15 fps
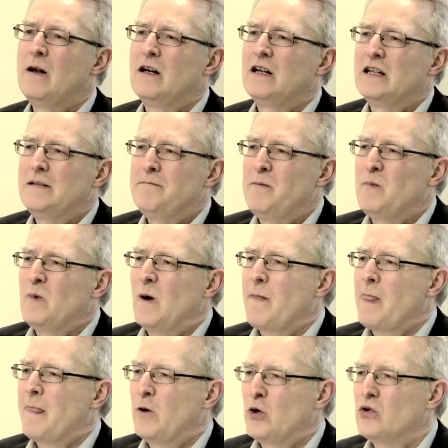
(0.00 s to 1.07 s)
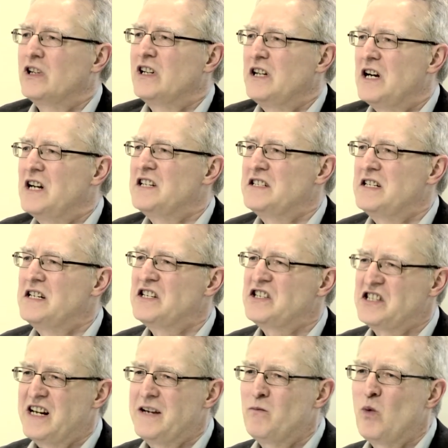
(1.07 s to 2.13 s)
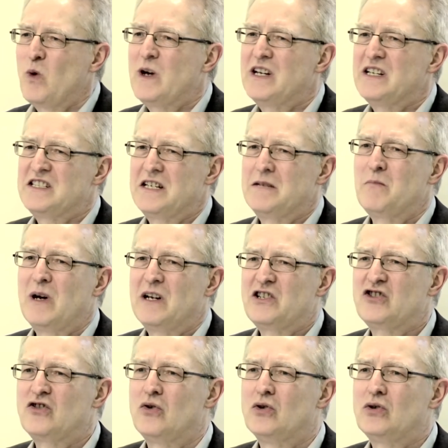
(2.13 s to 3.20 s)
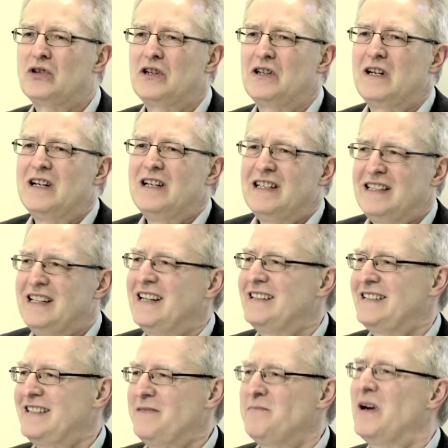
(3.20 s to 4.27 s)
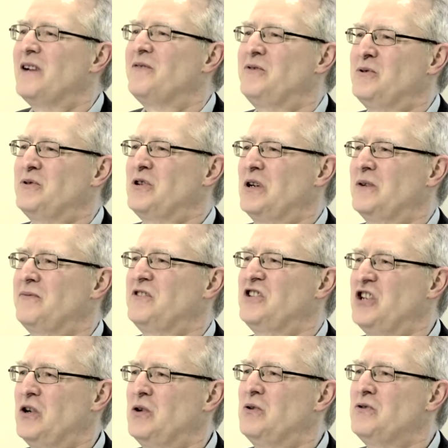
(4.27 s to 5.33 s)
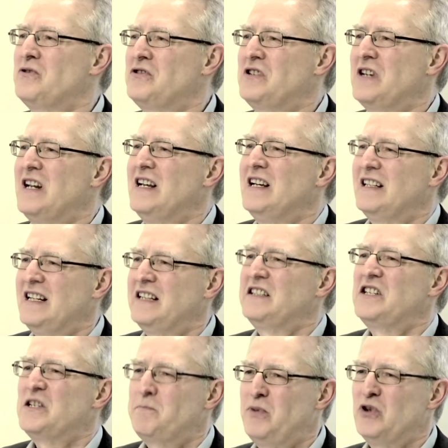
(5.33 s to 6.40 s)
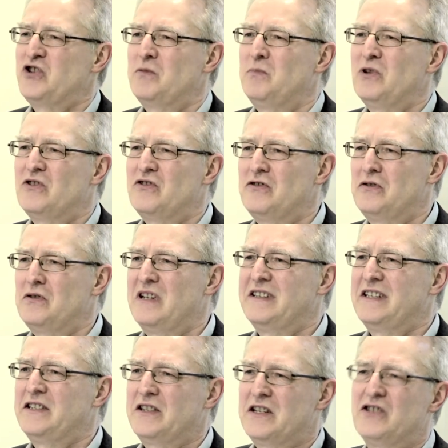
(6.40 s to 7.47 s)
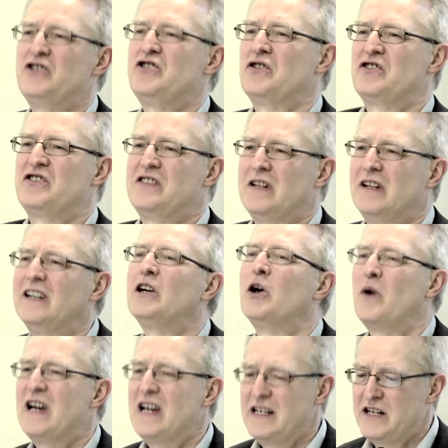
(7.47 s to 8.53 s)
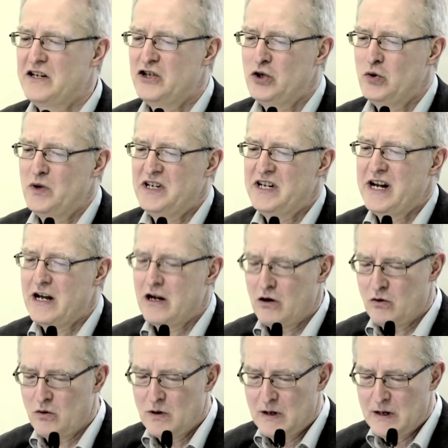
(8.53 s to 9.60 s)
Um, organized in the same way as in my talk that, in my view, sort of shows that it is possible to do that, that you can just go ahead and do it now.